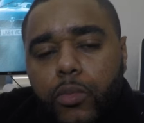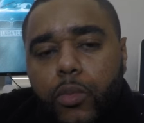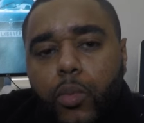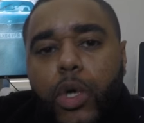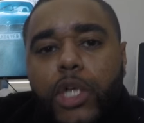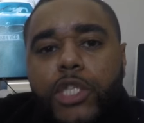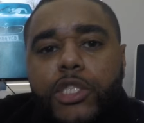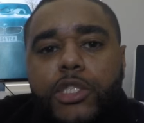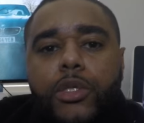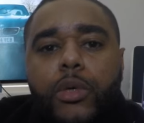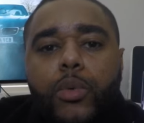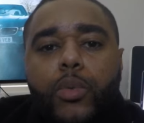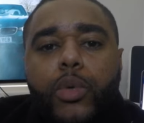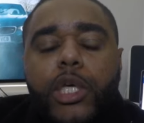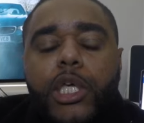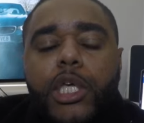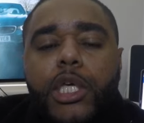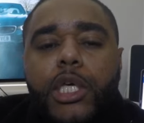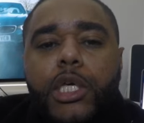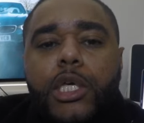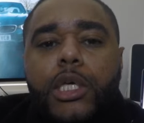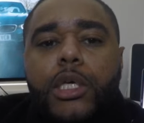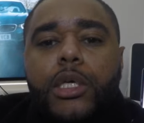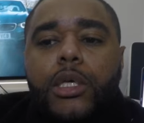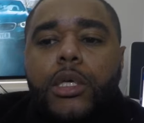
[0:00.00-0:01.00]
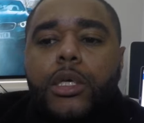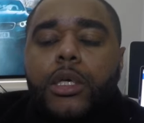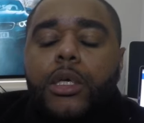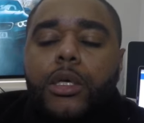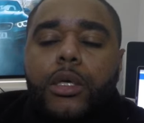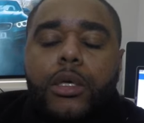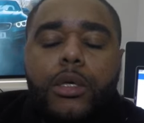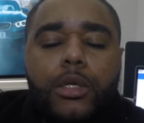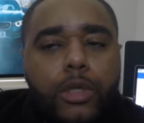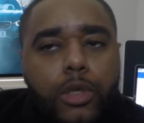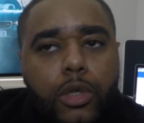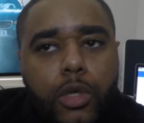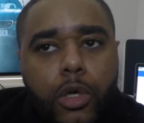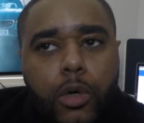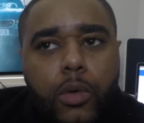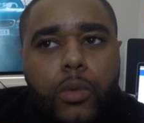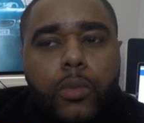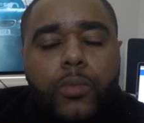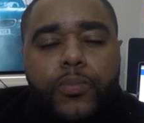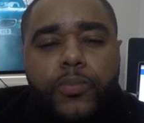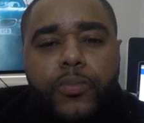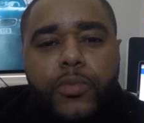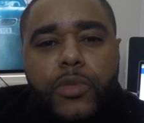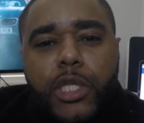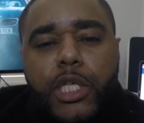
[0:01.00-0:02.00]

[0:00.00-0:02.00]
Once a week, you know,